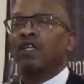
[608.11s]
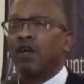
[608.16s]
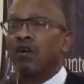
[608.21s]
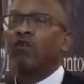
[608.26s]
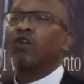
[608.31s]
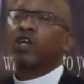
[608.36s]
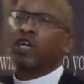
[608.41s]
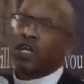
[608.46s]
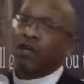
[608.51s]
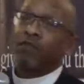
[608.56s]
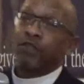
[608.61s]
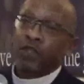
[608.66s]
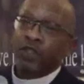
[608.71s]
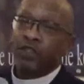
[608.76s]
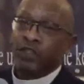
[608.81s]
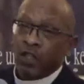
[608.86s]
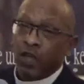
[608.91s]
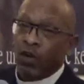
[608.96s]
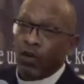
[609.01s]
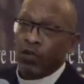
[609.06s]
Your gift
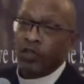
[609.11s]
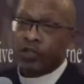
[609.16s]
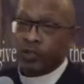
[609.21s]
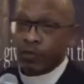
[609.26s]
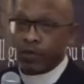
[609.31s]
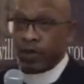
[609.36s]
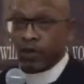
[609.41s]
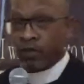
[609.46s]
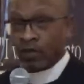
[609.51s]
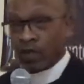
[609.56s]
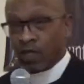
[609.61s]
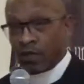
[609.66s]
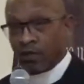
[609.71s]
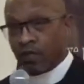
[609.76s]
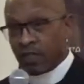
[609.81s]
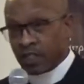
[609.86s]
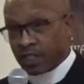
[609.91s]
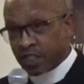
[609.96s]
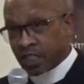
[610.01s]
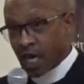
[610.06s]
is the Holy Spirit
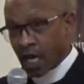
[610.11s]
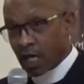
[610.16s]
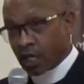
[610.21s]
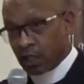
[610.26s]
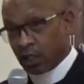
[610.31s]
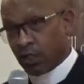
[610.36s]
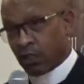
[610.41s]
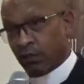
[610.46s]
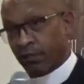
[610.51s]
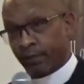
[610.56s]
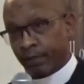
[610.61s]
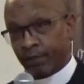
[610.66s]
living inside of you.